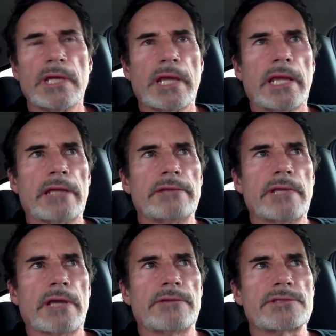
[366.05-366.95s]
and
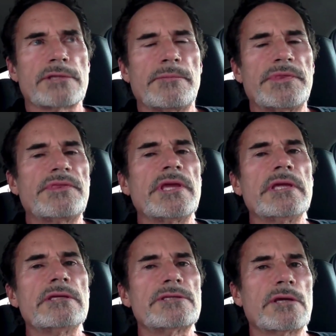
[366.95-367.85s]
uh, there's some
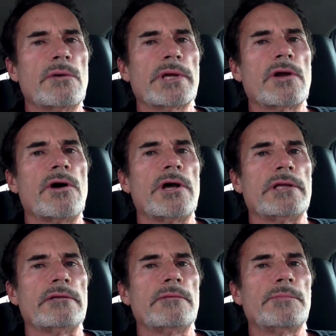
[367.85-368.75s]
things going on